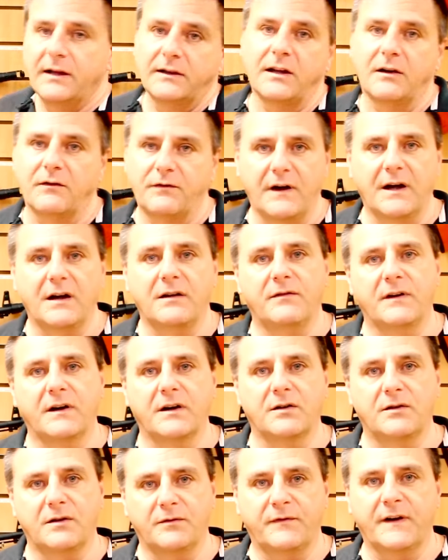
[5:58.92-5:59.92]
they're very,
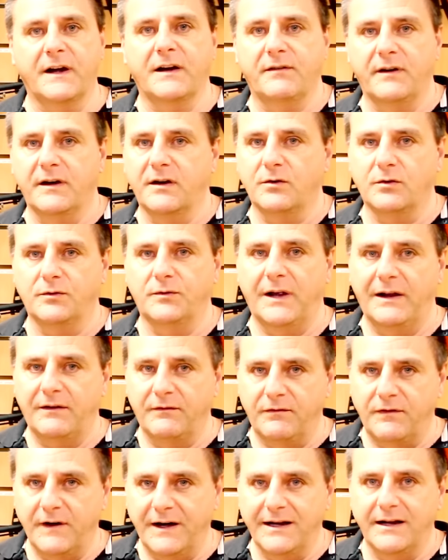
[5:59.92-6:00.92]
very, very, very good
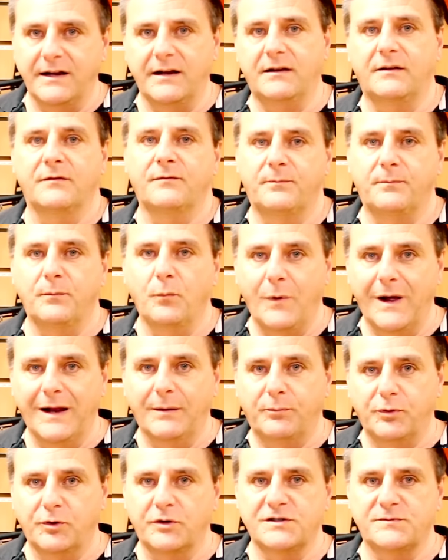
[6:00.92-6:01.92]
and very
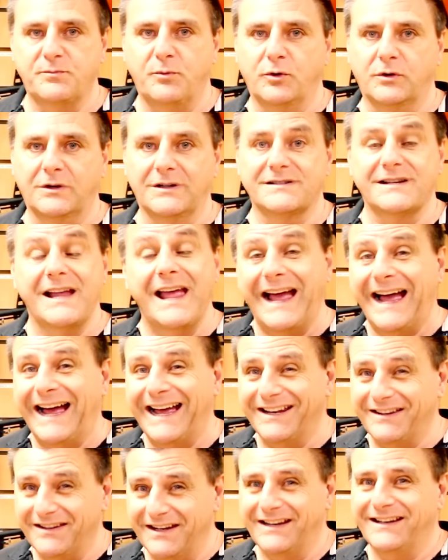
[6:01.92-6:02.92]
well-priced bundles.
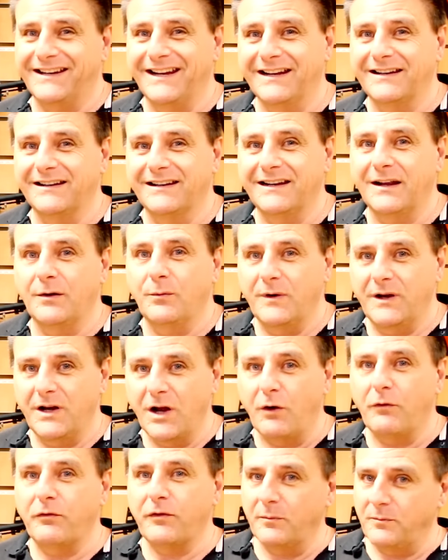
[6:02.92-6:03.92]
And at the end of the day, we
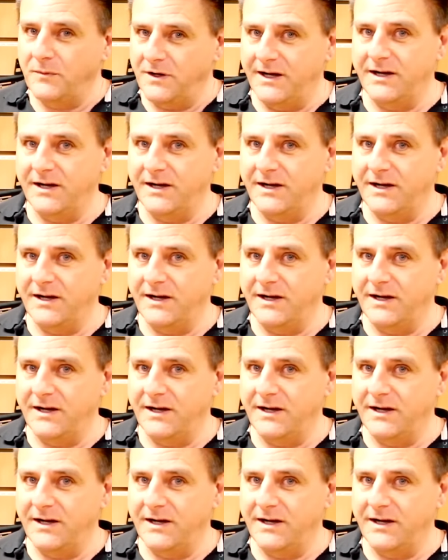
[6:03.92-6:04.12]
know from